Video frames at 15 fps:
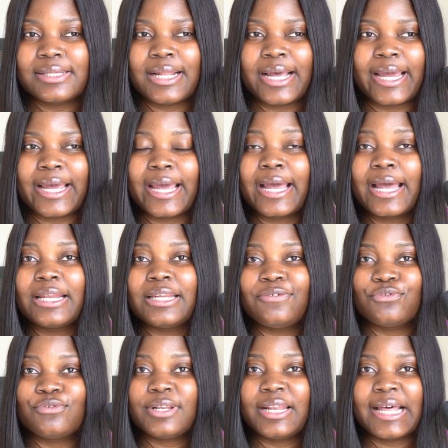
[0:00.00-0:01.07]
Like, I can't
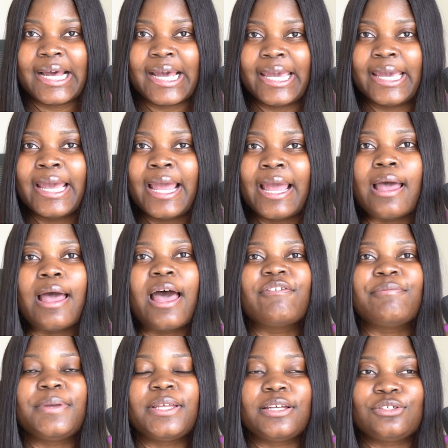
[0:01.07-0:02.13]
even lie,
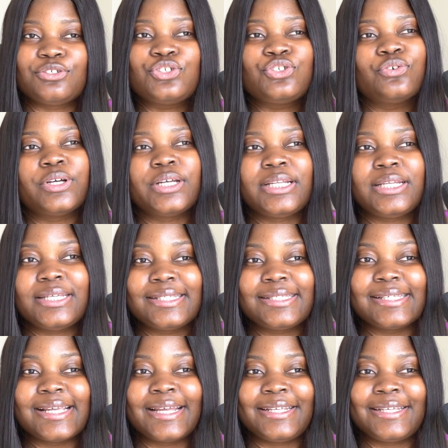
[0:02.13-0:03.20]
I've been enjoying
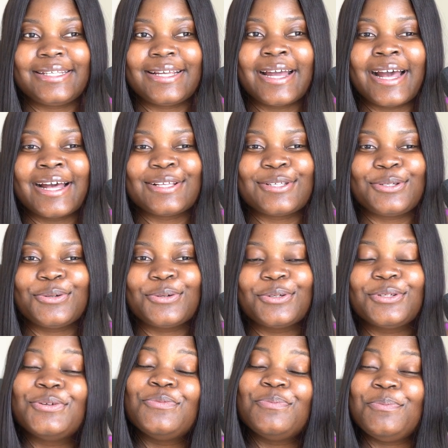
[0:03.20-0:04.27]
it, and it has
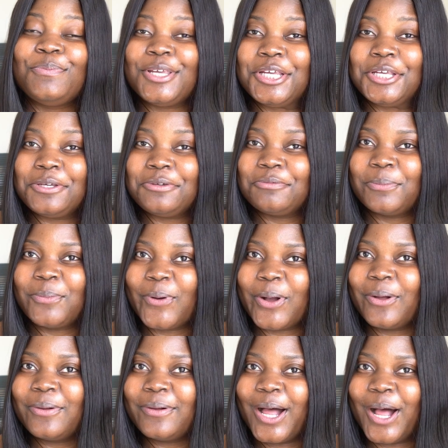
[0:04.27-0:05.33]
done me
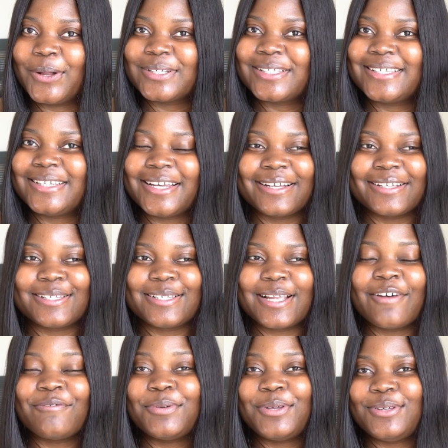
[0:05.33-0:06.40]
well, I would say, because
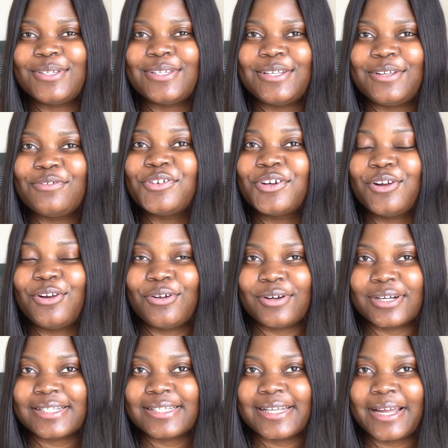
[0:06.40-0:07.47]
I've been using it for a
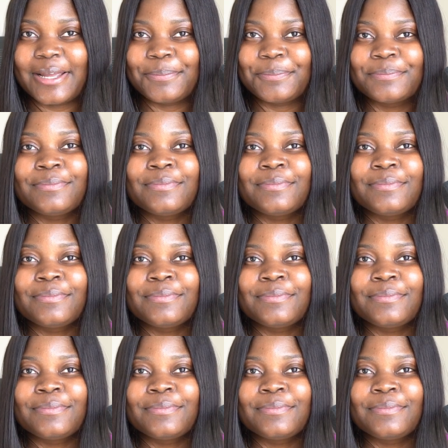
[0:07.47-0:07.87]
long time.